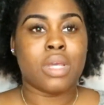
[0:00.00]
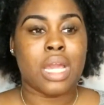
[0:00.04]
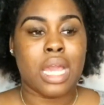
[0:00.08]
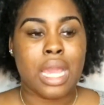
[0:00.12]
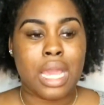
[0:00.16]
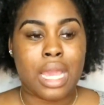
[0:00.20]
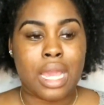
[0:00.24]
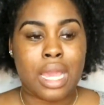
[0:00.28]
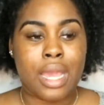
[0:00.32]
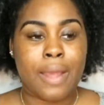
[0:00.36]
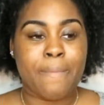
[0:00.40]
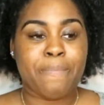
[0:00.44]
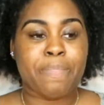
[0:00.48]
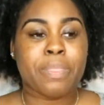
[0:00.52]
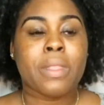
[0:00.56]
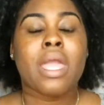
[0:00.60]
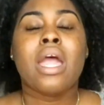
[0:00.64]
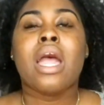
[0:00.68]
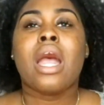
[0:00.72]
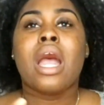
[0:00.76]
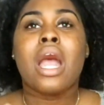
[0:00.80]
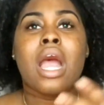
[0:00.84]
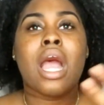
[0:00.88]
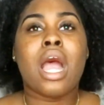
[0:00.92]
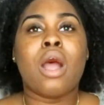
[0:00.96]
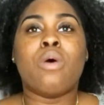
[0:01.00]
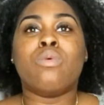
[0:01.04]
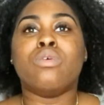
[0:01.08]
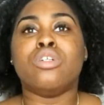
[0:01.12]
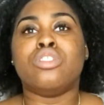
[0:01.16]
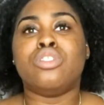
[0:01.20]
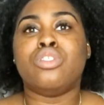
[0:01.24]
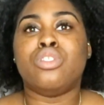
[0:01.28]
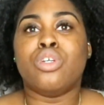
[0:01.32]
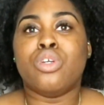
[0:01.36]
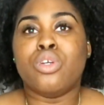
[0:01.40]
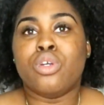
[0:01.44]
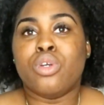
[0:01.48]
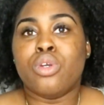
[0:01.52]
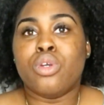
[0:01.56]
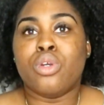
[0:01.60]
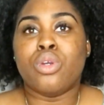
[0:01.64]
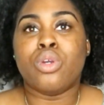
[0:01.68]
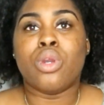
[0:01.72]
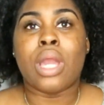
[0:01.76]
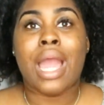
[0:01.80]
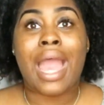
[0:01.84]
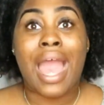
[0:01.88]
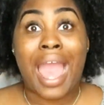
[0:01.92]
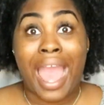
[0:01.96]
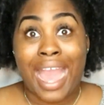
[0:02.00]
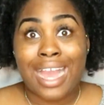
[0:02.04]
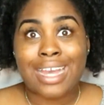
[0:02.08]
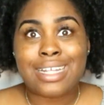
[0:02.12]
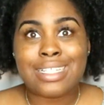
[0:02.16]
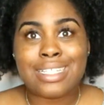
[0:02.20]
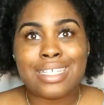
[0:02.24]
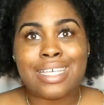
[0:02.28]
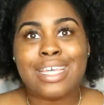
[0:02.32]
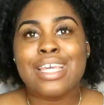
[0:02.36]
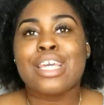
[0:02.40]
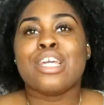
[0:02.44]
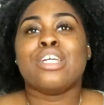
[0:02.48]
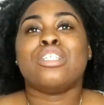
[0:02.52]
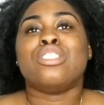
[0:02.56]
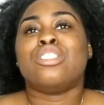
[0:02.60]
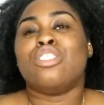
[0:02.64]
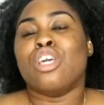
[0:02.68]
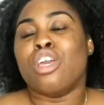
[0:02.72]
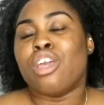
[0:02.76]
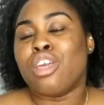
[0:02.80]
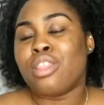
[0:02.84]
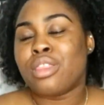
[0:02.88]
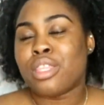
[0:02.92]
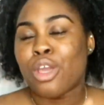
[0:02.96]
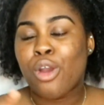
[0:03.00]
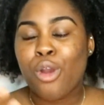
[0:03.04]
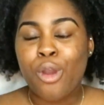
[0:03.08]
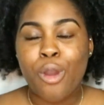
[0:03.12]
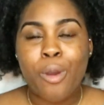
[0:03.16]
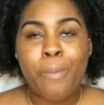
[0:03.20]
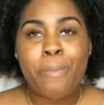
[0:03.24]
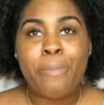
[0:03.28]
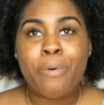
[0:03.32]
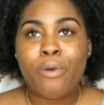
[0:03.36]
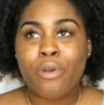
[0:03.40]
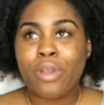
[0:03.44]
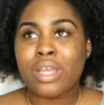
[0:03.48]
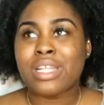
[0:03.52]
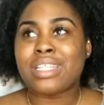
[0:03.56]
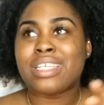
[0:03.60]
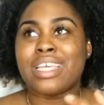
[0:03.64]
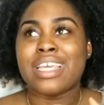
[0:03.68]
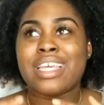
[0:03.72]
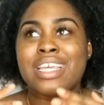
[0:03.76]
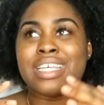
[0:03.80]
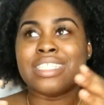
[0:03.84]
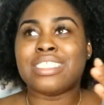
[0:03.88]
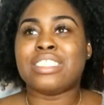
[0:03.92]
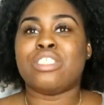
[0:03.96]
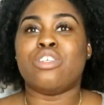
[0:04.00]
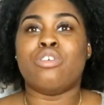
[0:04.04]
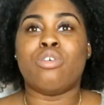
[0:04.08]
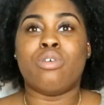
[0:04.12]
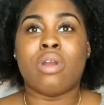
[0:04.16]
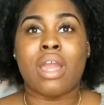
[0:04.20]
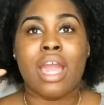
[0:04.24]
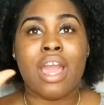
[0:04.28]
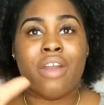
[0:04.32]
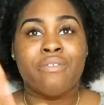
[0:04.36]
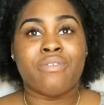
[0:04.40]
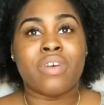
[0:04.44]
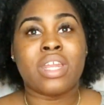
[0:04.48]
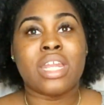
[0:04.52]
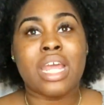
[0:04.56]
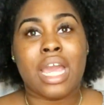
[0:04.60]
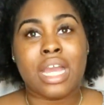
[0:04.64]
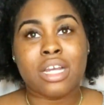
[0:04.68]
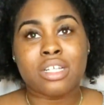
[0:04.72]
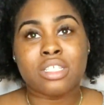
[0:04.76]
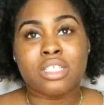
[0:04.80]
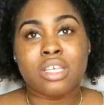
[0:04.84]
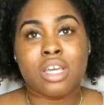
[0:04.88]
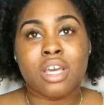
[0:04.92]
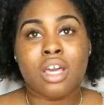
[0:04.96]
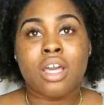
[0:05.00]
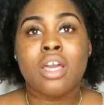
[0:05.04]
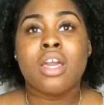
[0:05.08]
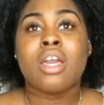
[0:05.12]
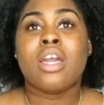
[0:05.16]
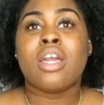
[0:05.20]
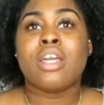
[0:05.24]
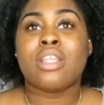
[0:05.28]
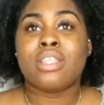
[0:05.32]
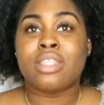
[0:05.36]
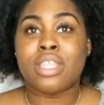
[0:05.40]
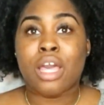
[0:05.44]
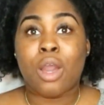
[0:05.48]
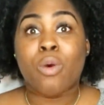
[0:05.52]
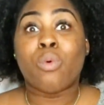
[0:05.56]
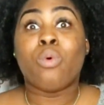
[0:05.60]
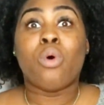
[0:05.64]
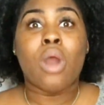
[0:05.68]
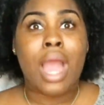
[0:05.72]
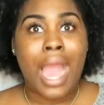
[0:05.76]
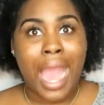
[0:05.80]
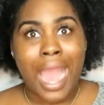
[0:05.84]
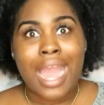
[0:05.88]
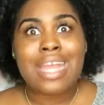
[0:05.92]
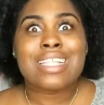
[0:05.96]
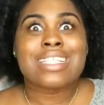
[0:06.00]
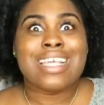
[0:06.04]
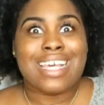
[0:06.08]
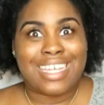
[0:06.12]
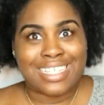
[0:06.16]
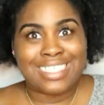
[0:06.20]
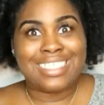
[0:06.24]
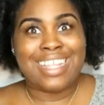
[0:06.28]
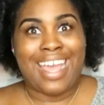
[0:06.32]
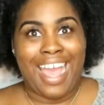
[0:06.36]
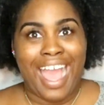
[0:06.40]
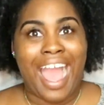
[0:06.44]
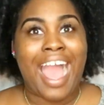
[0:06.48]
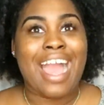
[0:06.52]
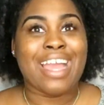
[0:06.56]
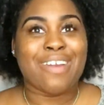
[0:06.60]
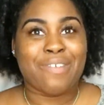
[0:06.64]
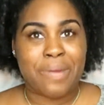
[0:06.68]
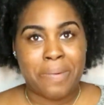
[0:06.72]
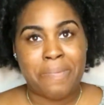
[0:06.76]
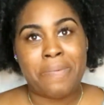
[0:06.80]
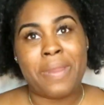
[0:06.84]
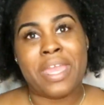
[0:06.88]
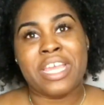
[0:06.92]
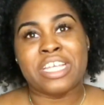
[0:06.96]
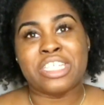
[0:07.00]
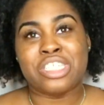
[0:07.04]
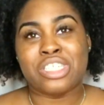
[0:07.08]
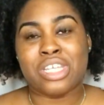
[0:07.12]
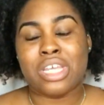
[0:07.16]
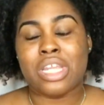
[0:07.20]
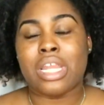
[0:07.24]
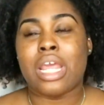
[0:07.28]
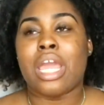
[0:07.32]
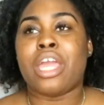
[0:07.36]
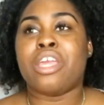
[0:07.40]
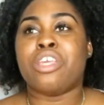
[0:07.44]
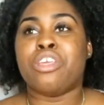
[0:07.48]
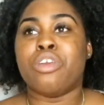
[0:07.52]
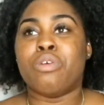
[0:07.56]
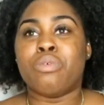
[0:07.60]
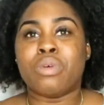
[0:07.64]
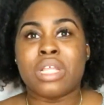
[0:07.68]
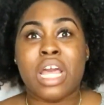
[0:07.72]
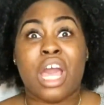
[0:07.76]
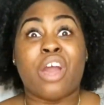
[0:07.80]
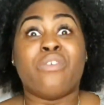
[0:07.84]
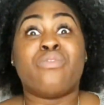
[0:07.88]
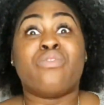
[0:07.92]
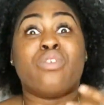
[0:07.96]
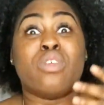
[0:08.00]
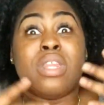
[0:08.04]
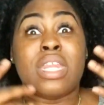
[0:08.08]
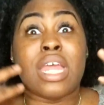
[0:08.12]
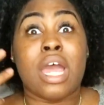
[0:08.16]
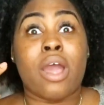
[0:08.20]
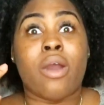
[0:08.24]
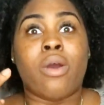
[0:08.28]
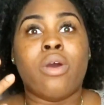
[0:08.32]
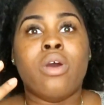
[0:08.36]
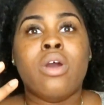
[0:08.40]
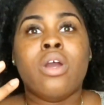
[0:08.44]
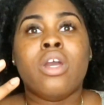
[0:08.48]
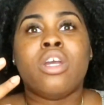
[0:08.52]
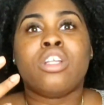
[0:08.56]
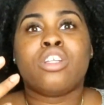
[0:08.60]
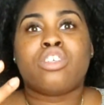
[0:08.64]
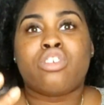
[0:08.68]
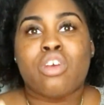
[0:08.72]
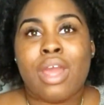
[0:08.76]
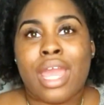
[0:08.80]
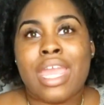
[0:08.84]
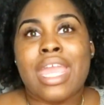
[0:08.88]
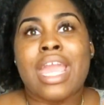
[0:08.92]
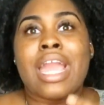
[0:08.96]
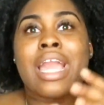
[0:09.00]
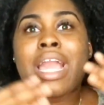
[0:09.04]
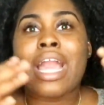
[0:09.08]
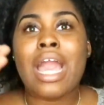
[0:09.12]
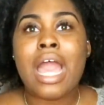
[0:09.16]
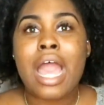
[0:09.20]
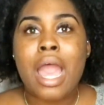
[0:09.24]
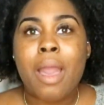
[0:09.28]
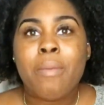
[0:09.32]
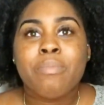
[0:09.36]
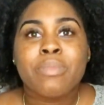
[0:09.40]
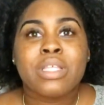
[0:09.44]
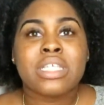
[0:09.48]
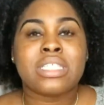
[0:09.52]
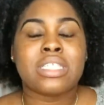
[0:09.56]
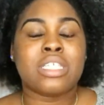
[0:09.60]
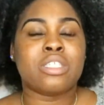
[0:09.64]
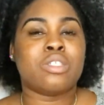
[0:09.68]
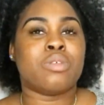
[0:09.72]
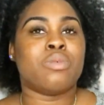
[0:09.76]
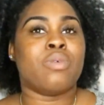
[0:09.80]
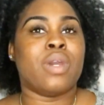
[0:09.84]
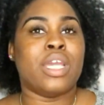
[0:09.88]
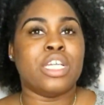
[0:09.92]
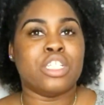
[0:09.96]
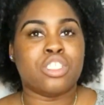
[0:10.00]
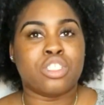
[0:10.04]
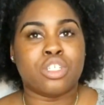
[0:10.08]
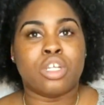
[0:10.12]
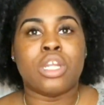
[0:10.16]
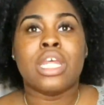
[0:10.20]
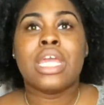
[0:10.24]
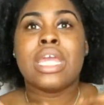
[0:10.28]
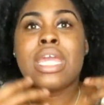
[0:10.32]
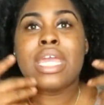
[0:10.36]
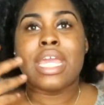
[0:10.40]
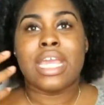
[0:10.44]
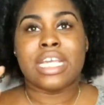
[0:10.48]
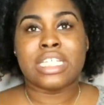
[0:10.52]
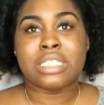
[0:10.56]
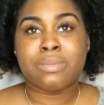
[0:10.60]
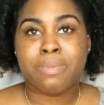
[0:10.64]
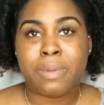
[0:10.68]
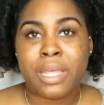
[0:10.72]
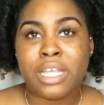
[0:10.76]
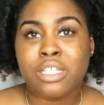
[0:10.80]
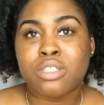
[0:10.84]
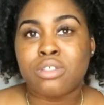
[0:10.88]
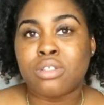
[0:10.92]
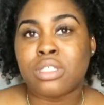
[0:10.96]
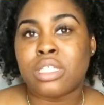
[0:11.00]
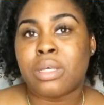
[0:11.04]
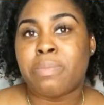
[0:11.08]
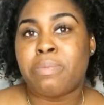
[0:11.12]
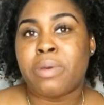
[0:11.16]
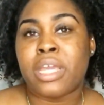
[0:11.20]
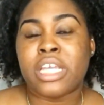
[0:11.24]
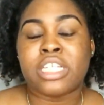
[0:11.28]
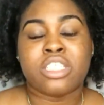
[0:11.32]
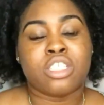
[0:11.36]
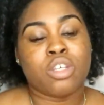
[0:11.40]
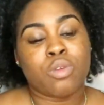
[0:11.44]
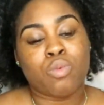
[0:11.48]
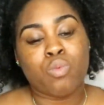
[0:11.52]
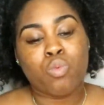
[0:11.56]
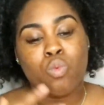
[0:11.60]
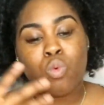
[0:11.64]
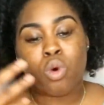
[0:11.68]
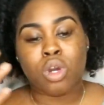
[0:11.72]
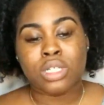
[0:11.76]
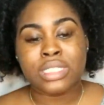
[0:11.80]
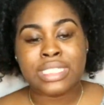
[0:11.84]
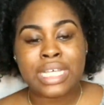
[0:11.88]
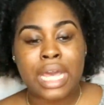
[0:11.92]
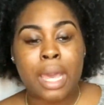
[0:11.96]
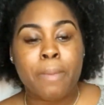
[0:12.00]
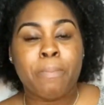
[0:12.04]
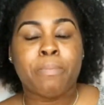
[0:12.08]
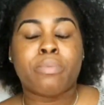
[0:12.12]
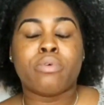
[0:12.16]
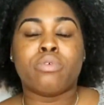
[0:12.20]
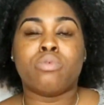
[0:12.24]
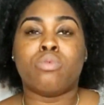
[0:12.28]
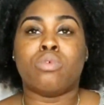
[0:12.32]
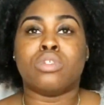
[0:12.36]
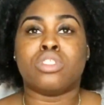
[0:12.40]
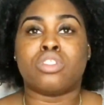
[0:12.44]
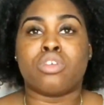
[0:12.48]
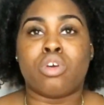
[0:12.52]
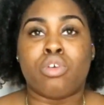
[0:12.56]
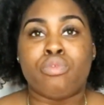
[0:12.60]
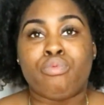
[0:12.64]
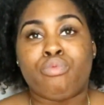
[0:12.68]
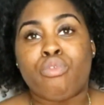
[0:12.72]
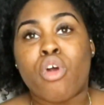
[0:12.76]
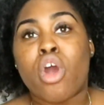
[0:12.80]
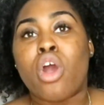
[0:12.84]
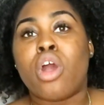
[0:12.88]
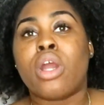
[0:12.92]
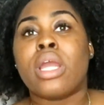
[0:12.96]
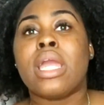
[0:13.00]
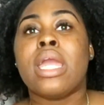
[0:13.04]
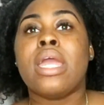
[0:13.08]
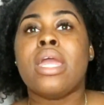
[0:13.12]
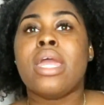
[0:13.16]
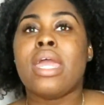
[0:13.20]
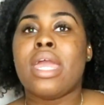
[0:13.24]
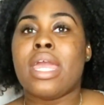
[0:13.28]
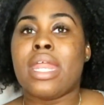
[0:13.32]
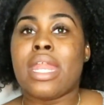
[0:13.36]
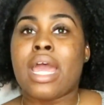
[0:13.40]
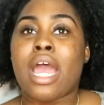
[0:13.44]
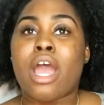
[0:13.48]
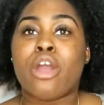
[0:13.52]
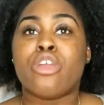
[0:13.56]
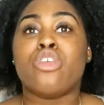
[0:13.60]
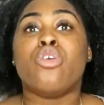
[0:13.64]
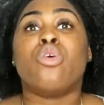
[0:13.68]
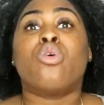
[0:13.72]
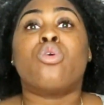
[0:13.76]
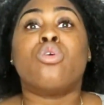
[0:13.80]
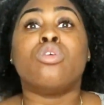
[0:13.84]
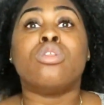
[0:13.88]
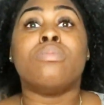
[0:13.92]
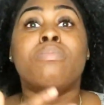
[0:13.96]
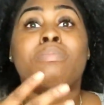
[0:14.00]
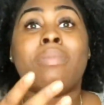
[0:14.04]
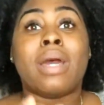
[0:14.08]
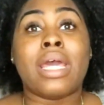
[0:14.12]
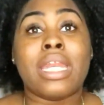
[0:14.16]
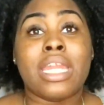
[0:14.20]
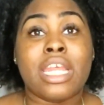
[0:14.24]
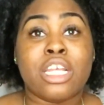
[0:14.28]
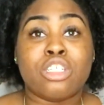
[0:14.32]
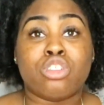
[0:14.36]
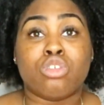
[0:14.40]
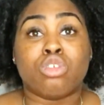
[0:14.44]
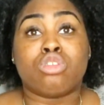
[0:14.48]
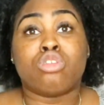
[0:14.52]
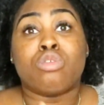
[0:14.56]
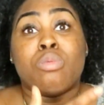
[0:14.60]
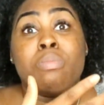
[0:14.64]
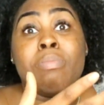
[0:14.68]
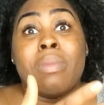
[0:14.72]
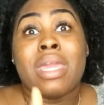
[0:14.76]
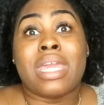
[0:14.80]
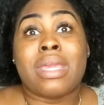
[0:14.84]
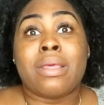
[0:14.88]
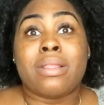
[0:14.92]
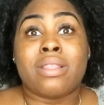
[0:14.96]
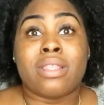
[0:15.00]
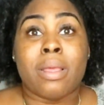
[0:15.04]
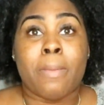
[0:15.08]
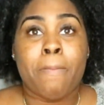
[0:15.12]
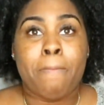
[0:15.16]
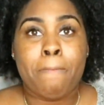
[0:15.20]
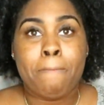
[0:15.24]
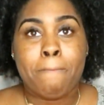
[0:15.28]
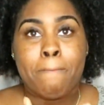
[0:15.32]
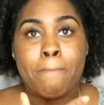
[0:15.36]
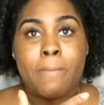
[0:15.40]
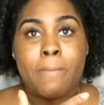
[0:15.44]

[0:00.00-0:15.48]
act? So the whole point is you have an actor that will act as the angry patient, and you will have to now try and calm the situation, explain to the patient what's happened, what's gone wrong, and how you could manage to make the